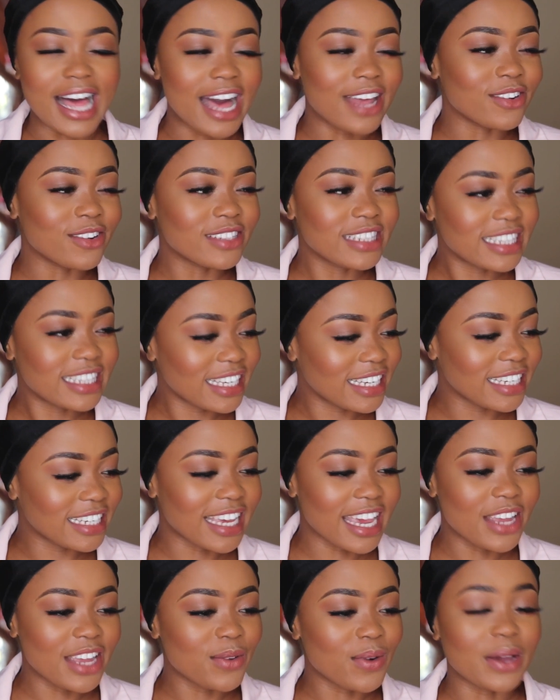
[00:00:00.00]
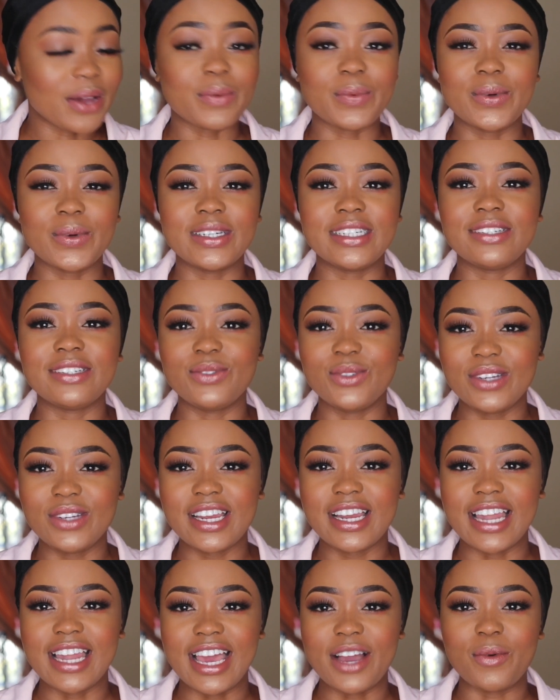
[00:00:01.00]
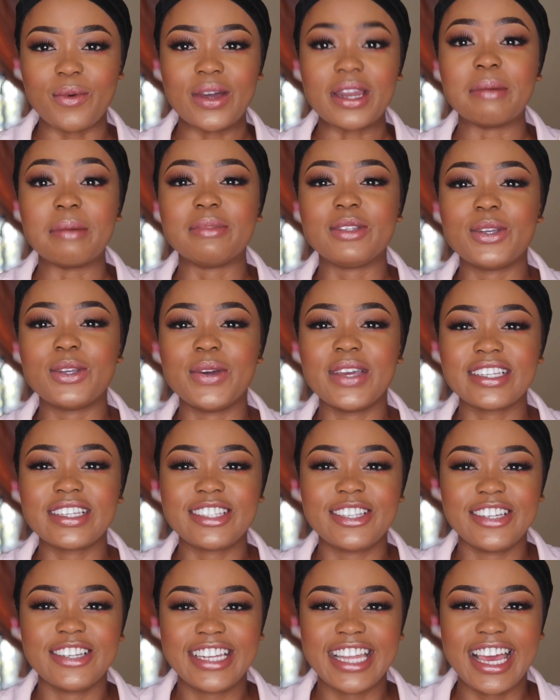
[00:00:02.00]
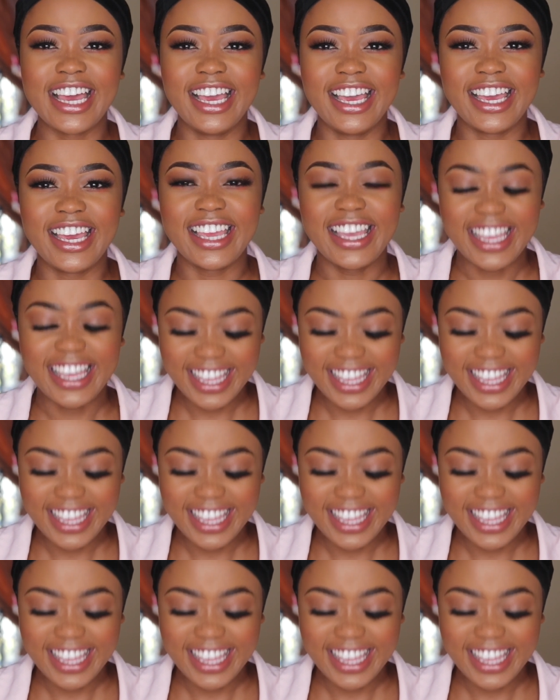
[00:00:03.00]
I don't think anyone would really like what I'm doing today.